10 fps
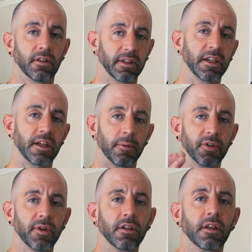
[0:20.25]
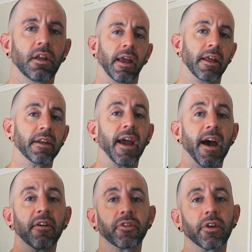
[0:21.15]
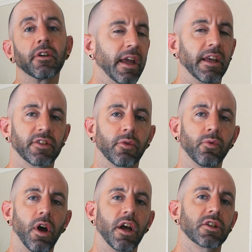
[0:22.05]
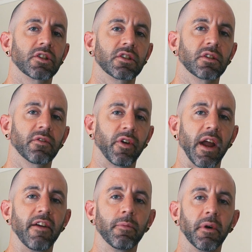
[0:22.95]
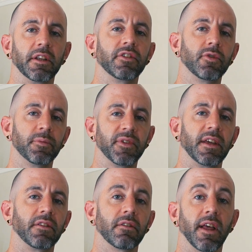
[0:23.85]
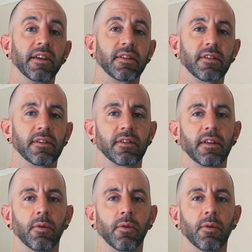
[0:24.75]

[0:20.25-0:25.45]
leading up to it, and after, is a rush for everybody to obtain their license.